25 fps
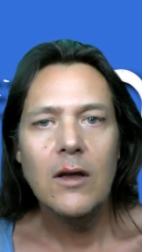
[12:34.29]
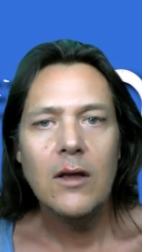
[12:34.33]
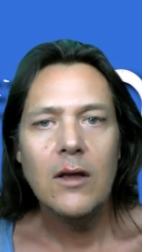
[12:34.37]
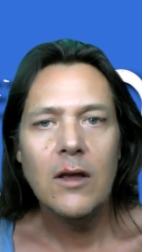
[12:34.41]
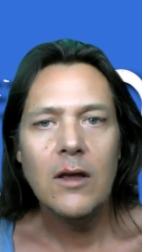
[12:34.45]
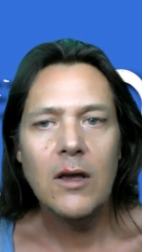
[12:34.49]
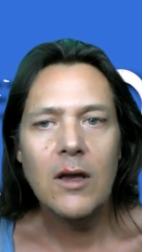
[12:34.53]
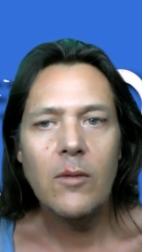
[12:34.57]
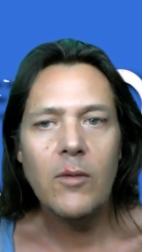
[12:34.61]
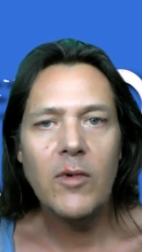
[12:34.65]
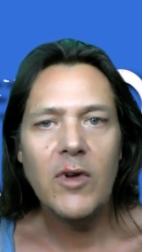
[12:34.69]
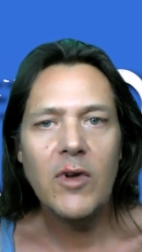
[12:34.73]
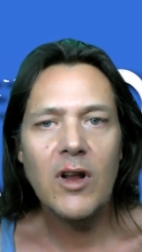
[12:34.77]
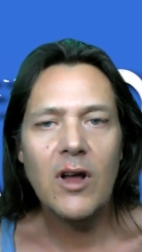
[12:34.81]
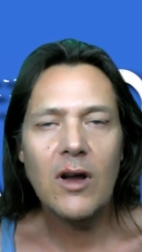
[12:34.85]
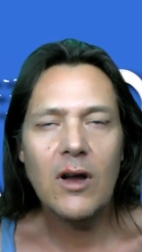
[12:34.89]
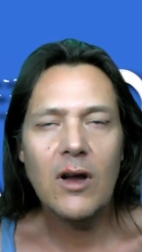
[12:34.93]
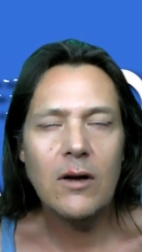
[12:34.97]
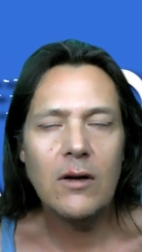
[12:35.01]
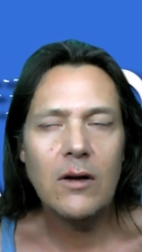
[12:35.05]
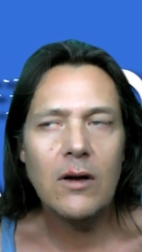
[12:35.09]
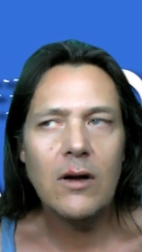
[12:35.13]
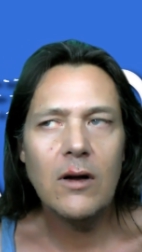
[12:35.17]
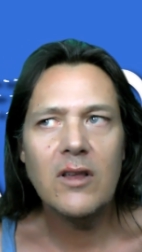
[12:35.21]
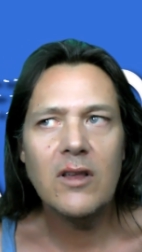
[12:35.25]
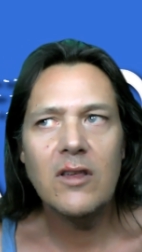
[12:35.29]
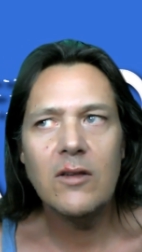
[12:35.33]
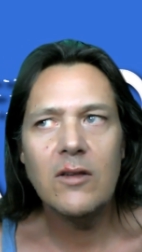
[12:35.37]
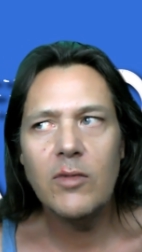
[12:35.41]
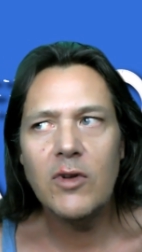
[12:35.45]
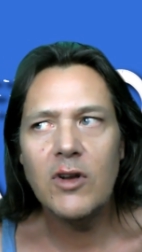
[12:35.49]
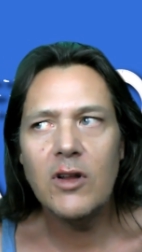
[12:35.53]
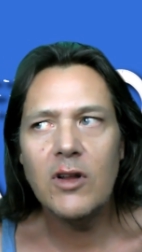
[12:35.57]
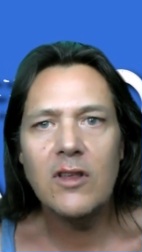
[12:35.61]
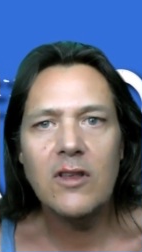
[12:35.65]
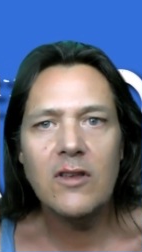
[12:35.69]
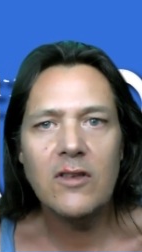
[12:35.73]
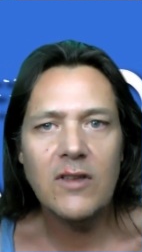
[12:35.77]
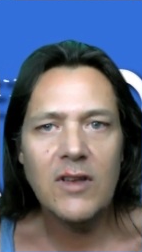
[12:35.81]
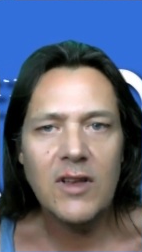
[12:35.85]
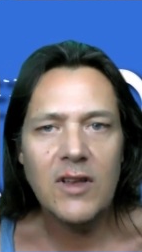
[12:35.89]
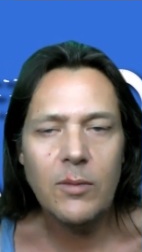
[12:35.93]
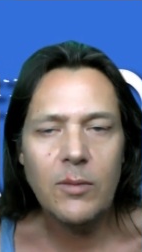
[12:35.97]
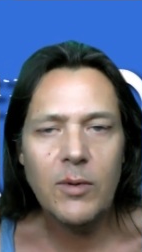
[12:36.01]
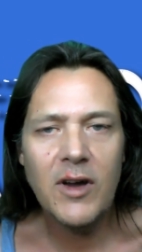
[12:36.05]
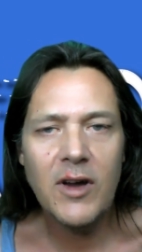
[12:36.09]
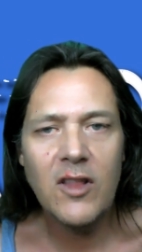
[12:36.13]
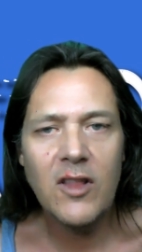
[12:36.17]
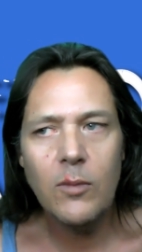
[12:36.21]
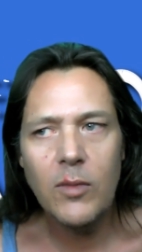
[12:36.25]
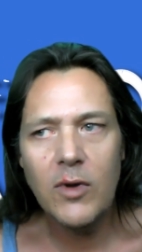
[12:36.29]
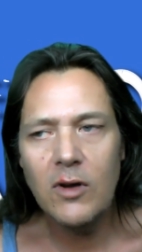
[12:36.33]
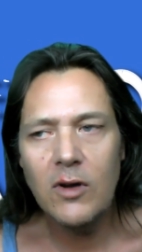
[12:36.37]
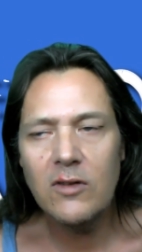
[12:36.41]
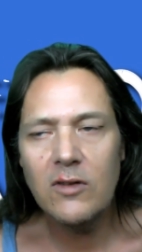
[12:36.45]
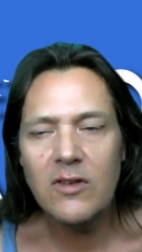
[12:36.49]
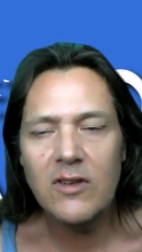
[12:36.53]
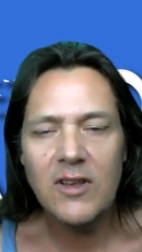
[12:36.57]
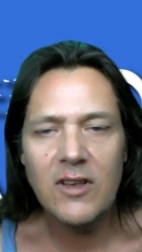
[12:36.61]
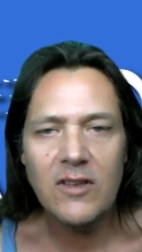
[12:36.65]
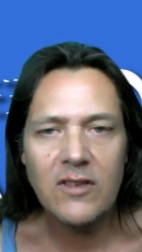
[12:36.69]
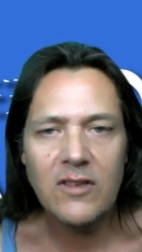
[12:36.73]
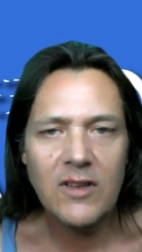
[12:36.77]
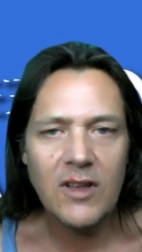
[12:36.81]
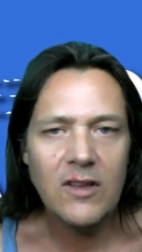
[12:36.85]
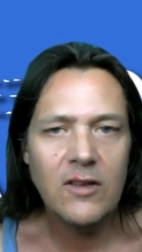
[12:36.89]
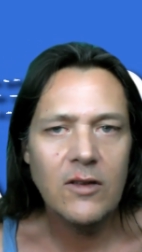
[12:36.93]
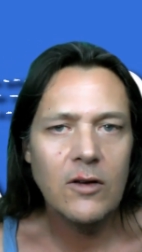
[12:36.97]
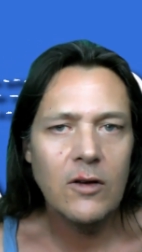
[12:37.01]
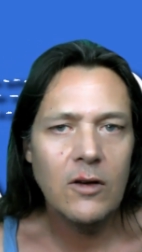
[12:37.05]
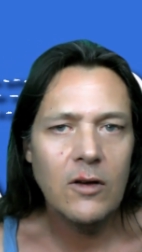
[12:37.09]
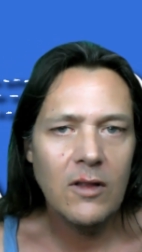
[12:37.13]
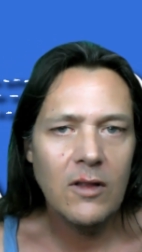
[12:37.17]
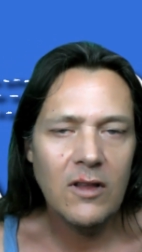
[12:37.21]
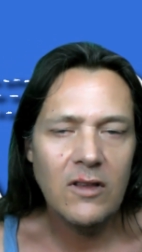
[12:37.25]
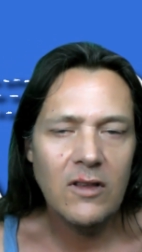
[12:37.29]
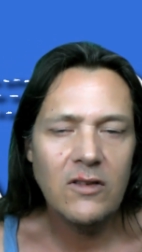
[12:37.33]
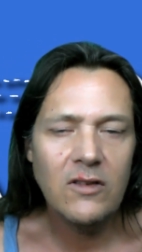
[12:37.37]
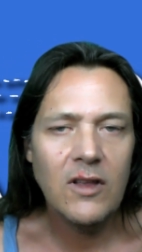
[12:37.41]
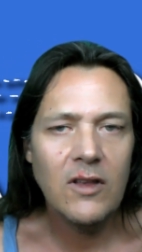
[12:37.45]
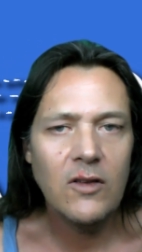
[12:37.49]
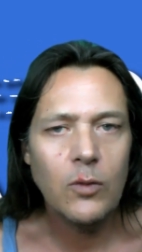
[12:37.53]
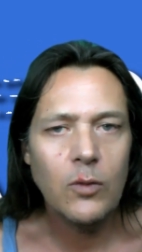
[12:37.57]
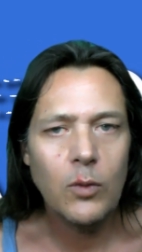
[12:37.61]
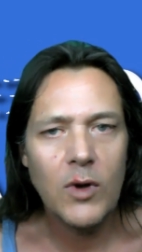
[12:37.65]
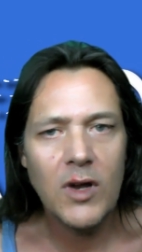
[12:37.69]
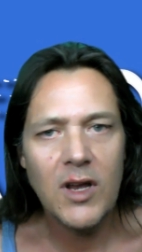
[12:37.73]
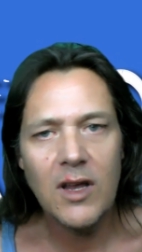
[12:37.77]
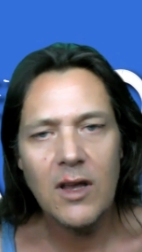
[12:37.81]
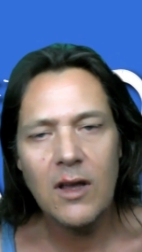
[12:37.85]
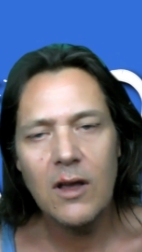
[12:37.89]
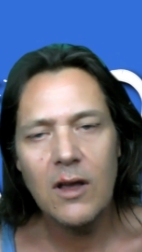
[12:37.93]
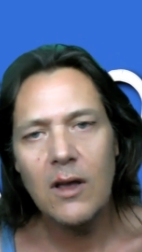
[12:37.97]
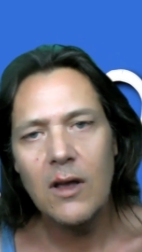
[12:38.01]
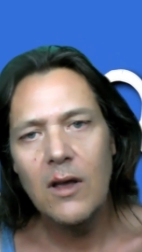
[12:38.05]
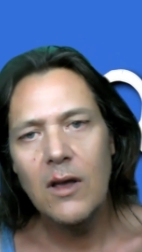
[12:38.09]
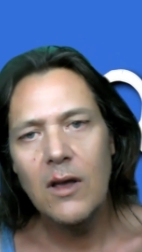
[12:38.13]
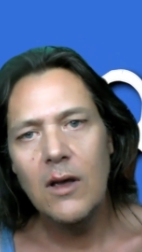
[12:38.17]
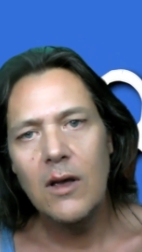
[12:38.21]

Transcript: You can be like, oh, but I just need to pay the bills. I just need to do this this week.